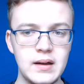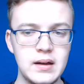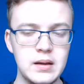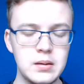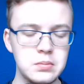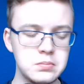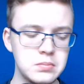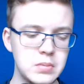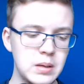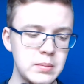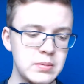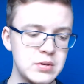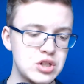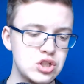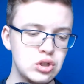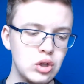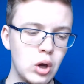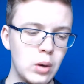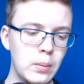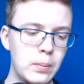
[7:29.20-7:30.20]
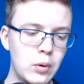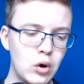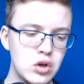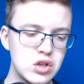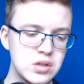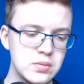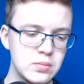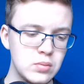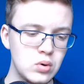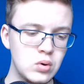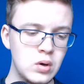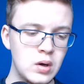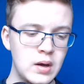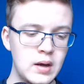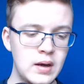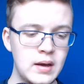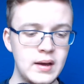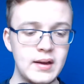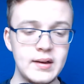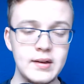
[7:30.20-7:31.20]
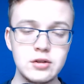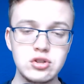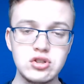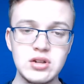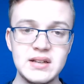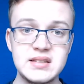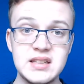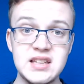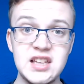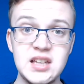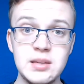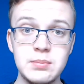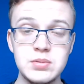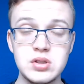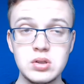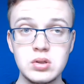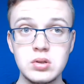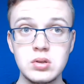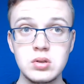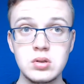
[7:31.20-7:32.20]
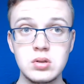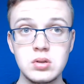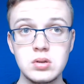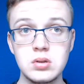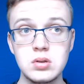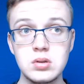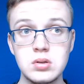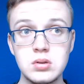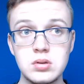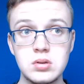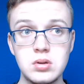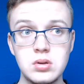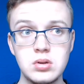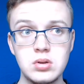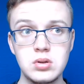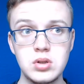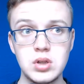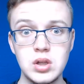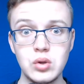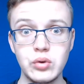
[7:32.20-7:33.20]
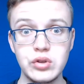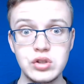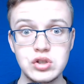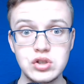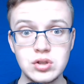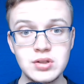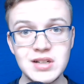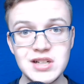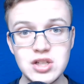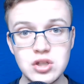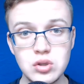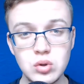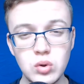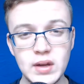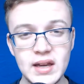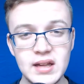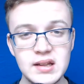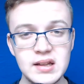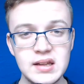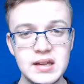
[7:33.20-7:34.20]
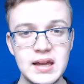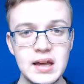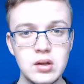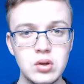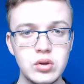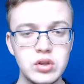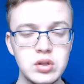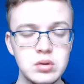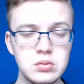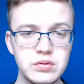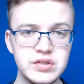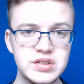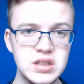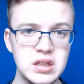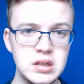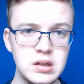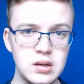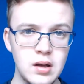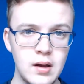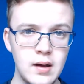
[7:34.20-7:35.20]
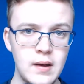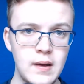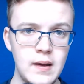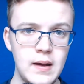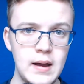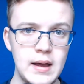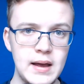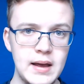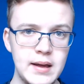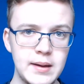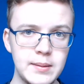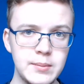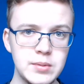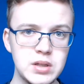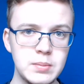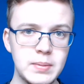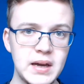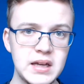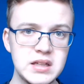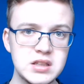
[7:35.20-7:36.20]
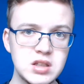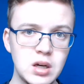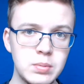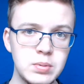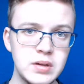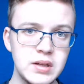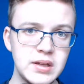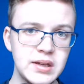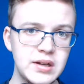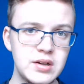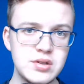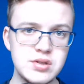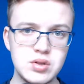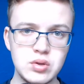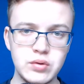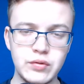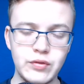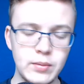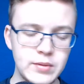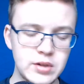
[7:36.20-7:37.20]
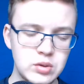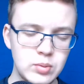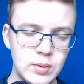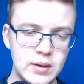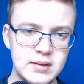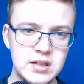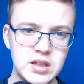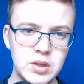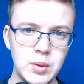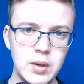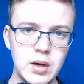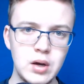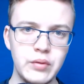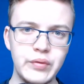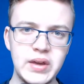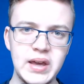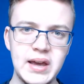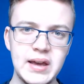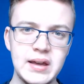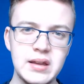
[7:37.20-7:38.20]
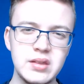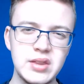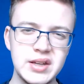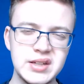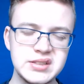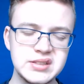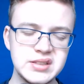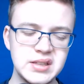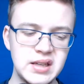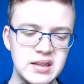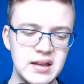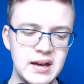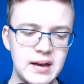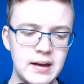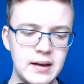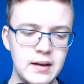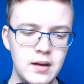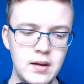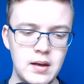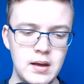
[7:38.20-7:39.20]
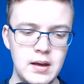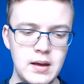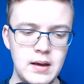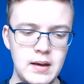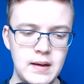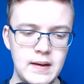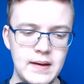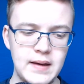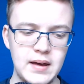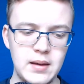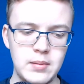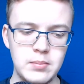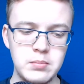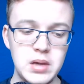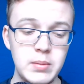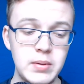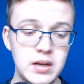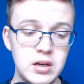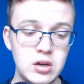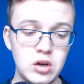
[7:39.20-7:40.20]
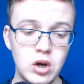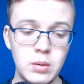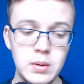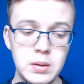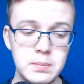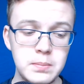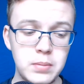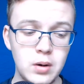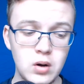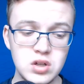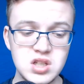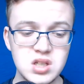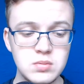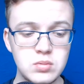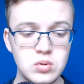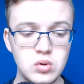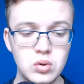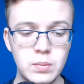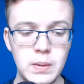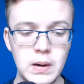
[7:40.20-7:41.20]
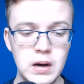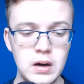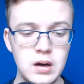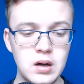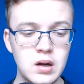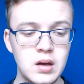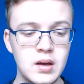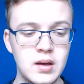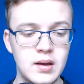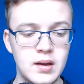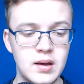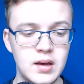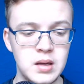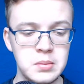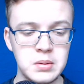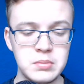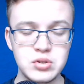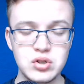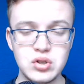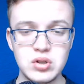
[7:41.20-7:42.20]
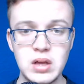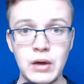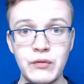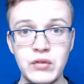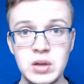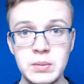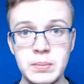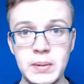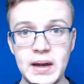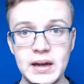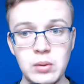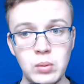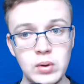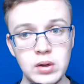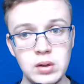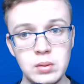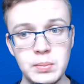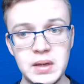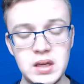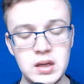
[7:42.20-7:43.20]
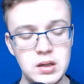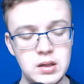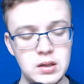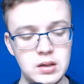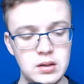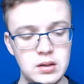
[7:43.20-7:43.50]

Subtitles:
maybe just not possible, trying to keep to the traditional Killie yellow that we've seen in the past couple of years, so from the 2012 kit and things like that. Maybe not have been possible, but I'm sure that feedback will be